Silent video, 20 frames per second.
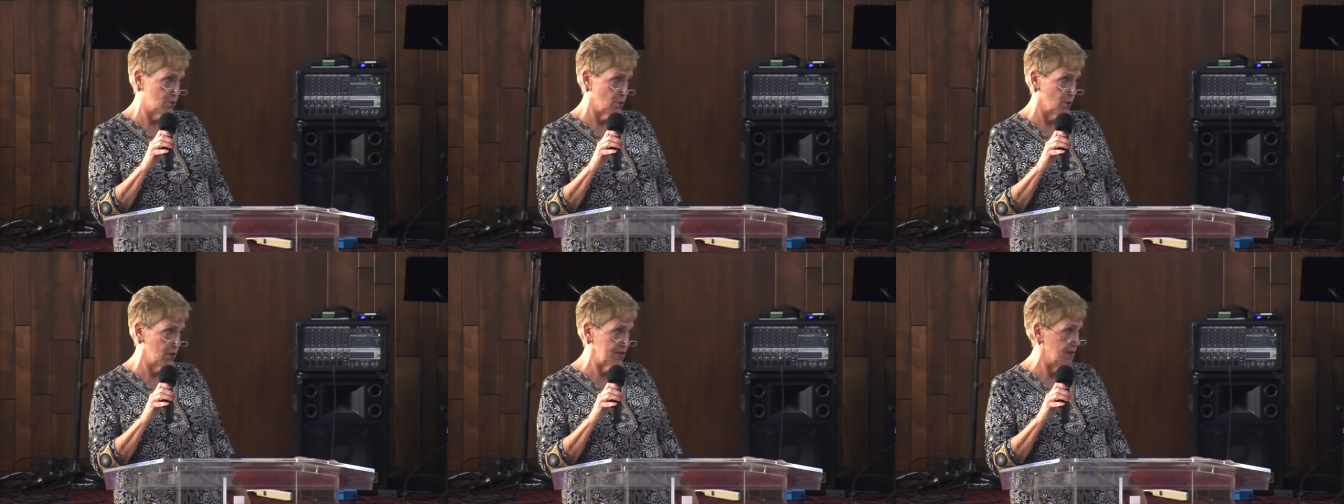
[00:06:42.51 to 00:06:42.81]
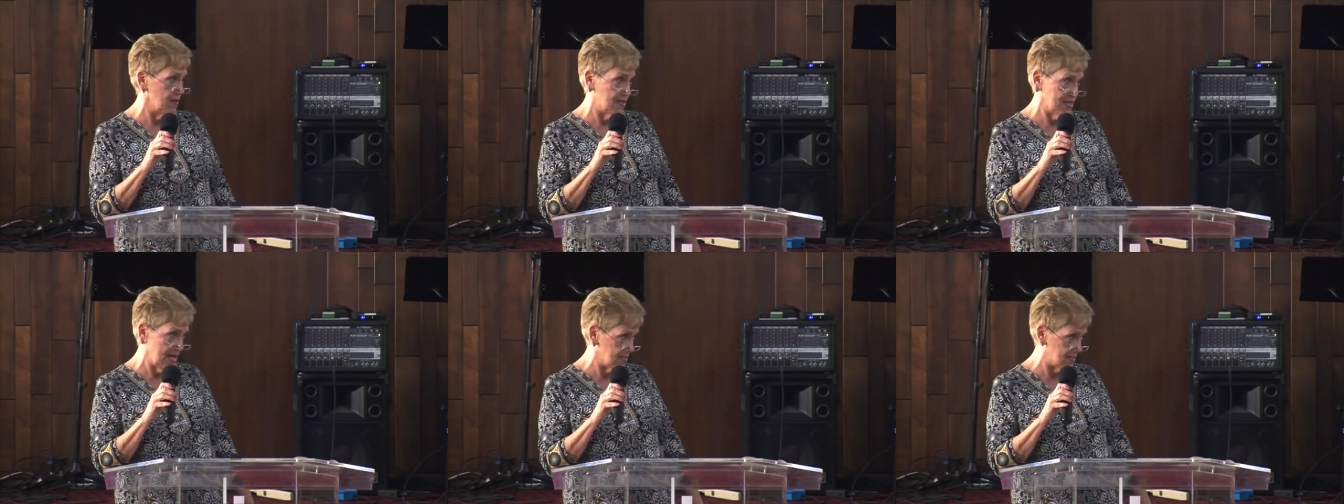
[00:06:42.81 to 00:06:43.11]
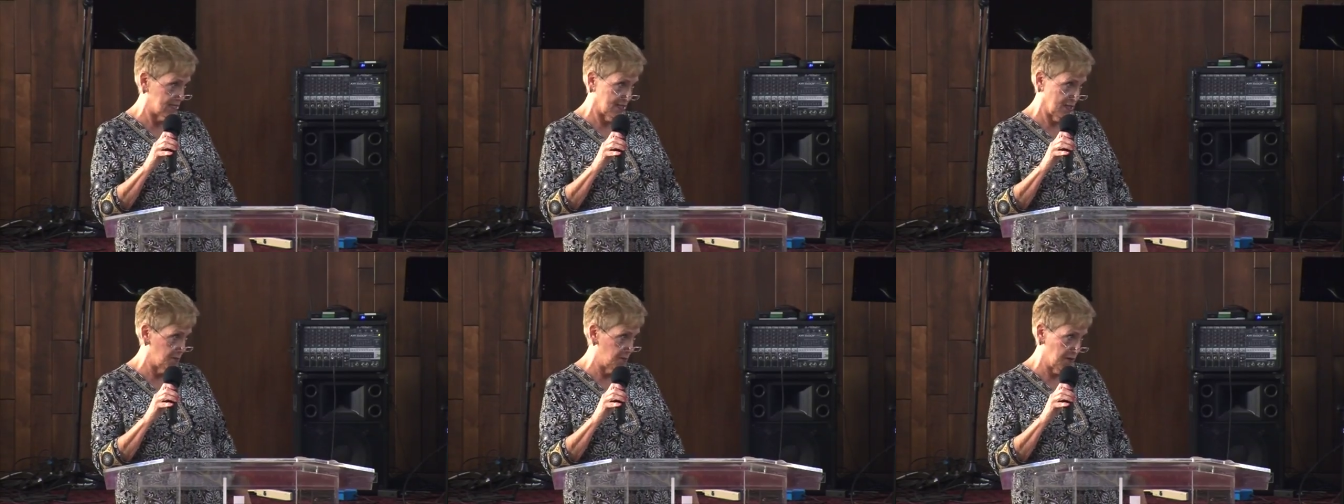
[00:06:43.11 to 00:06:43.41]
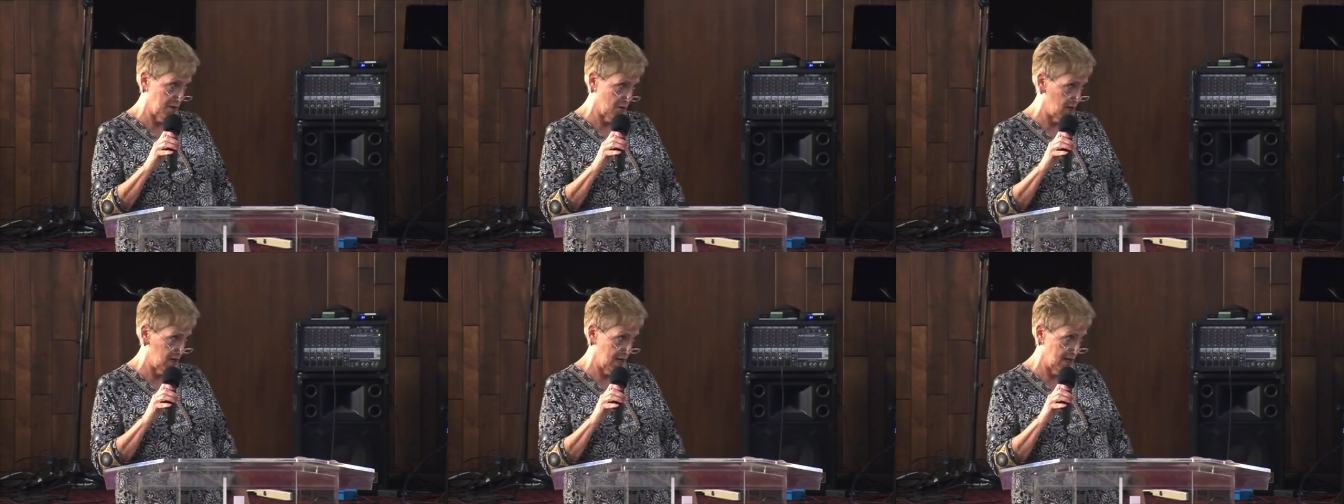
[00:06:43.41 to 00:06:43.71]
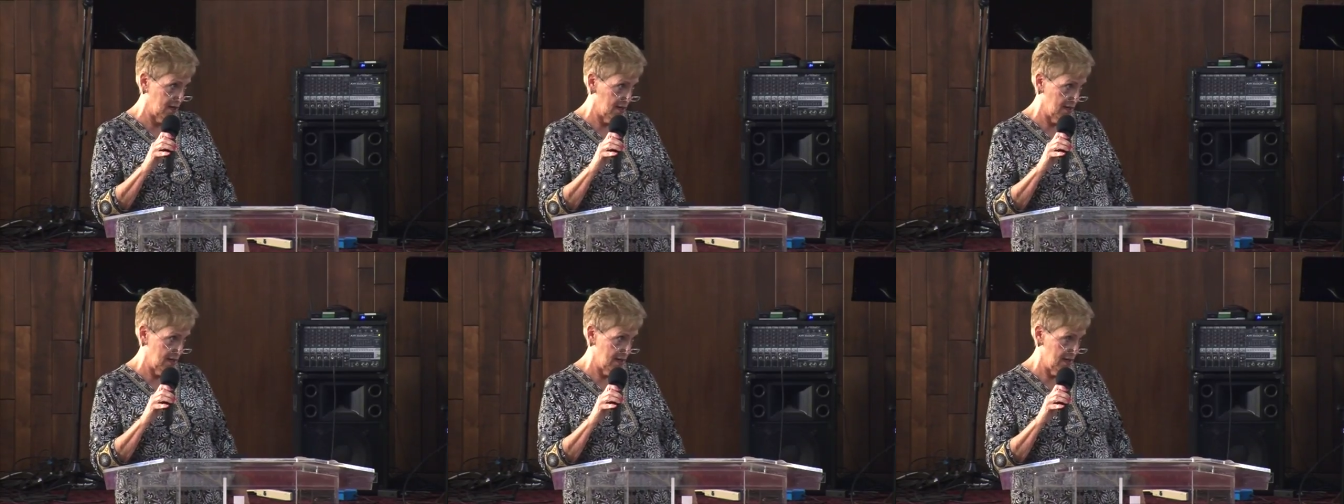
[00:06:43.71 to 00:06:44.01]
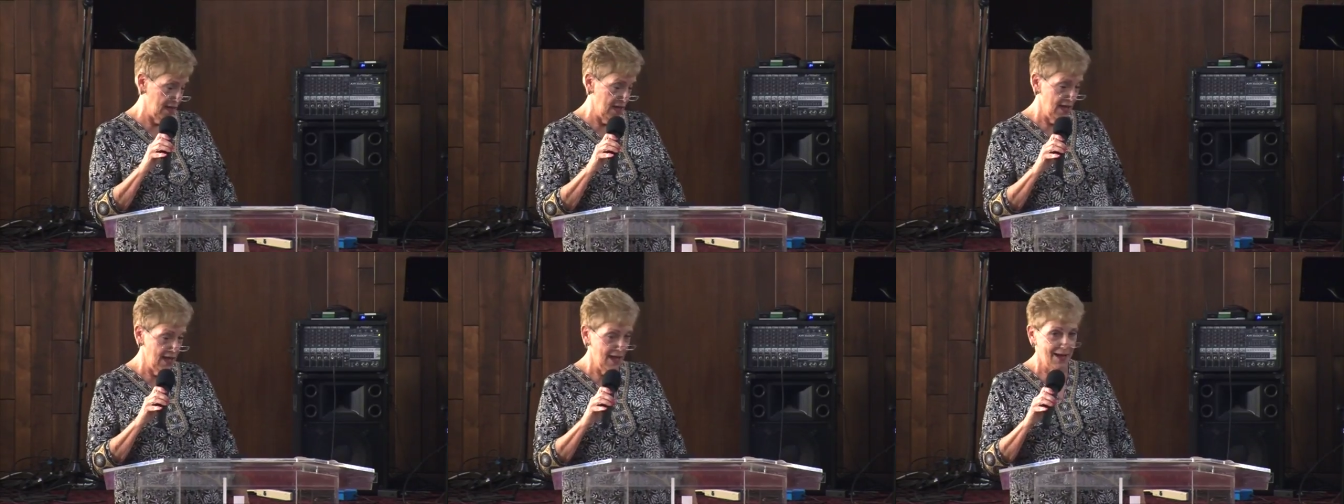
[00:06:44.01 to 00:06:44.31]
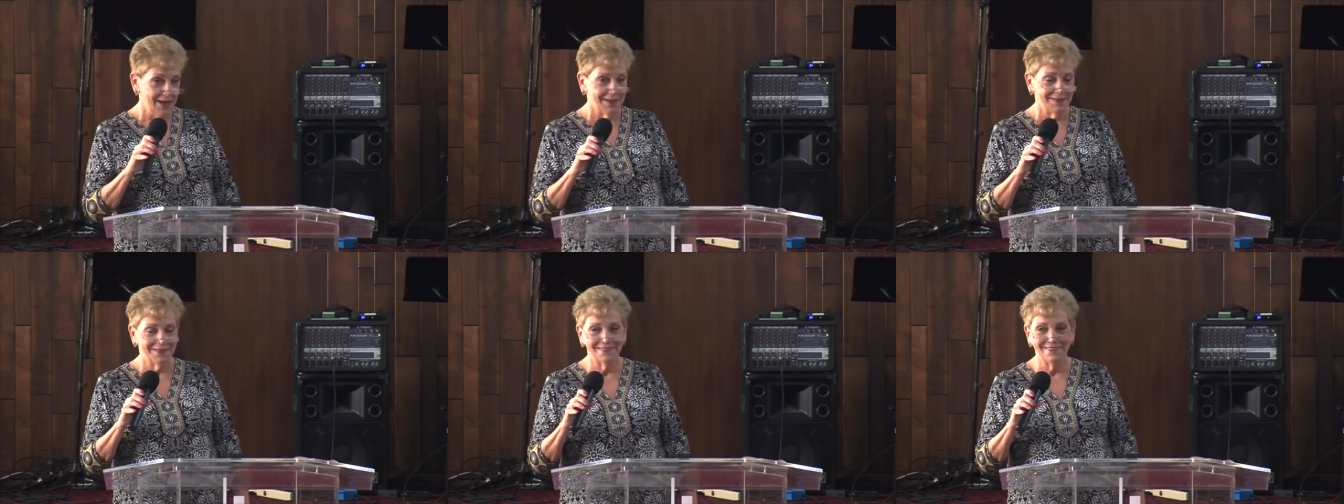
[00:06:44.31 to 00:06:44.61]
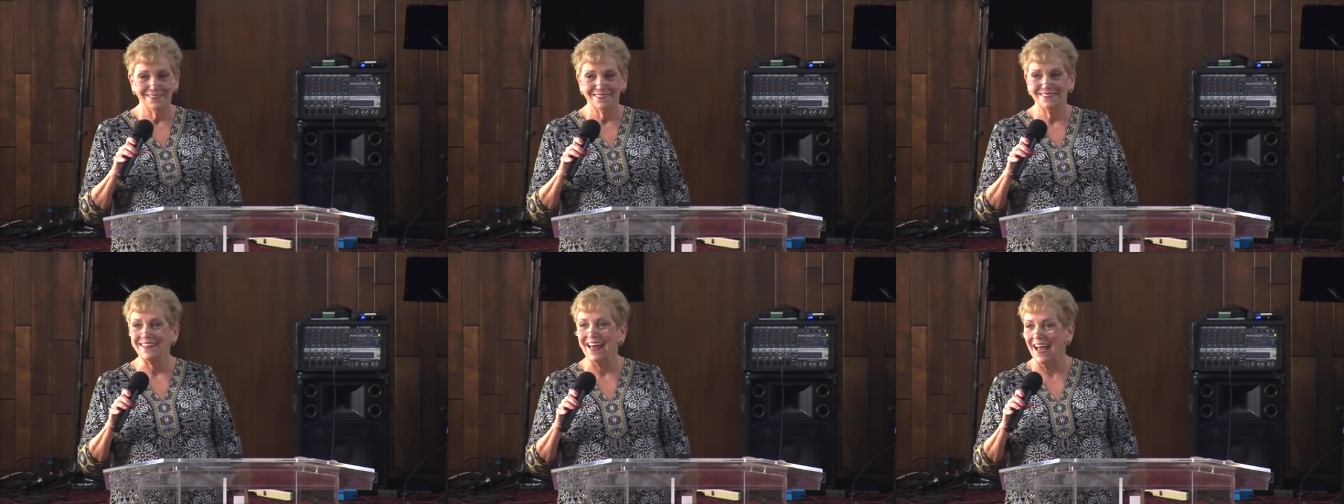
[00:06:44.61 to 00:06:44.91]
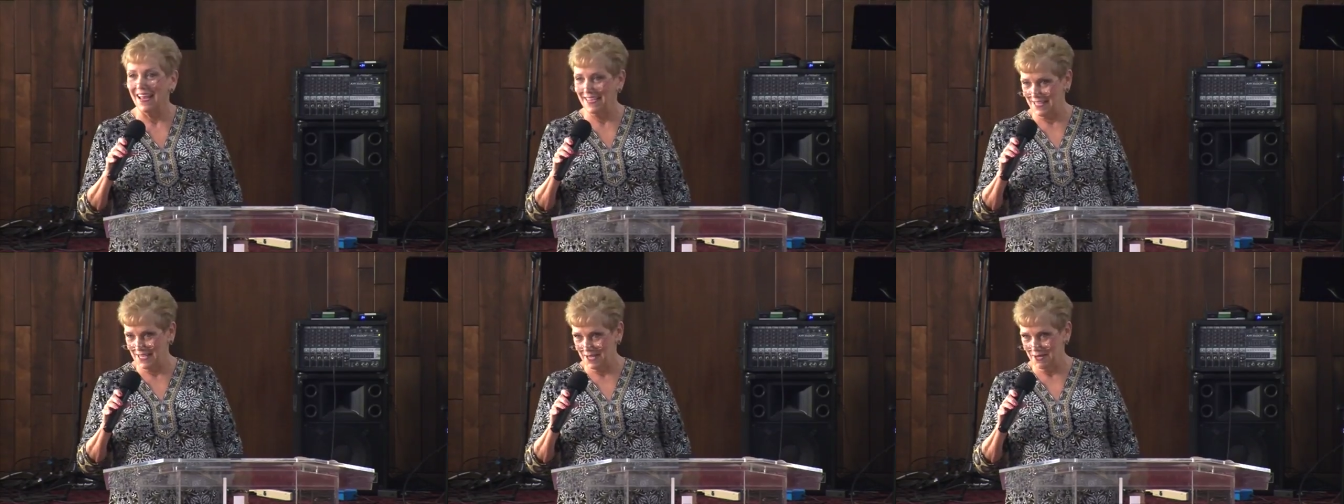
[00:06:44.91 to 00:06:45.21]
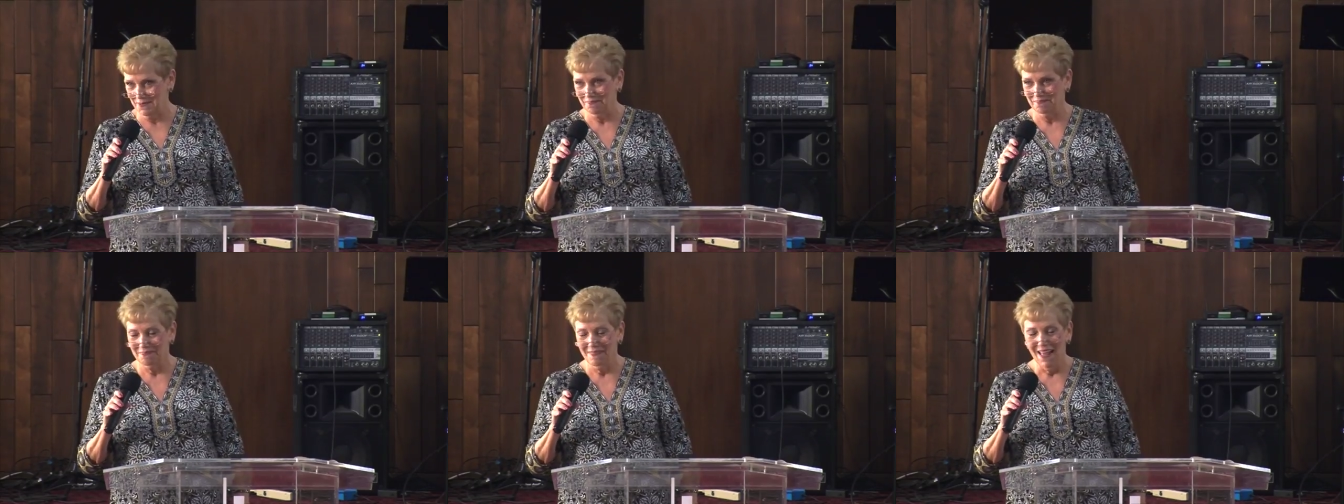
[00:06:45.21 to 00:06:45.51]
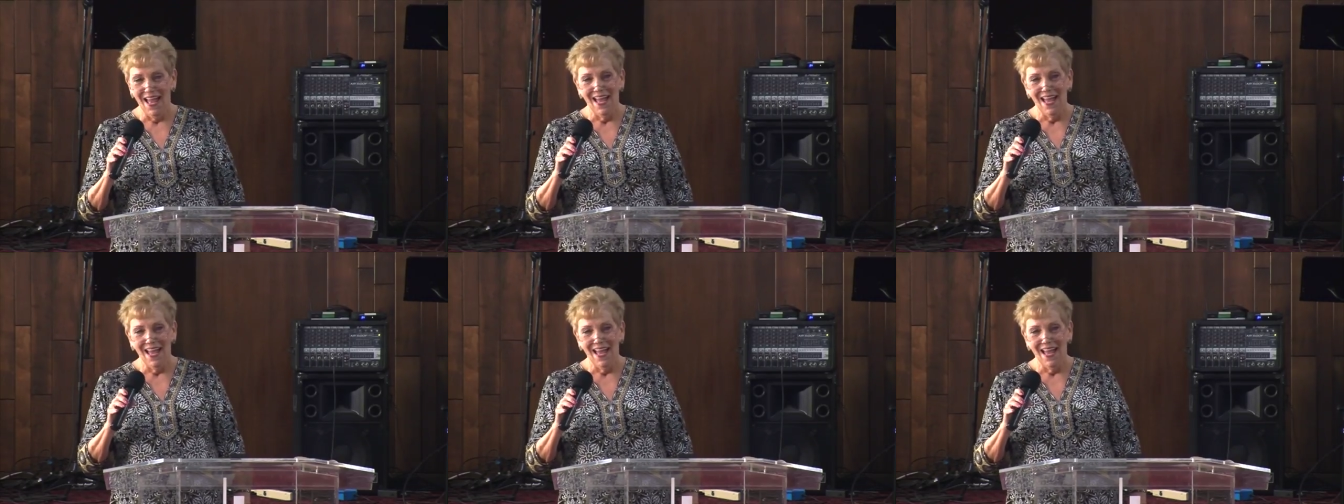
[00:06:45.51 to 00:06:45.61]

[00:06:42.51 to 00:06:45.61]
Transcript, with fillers: during the testing period. Thank you.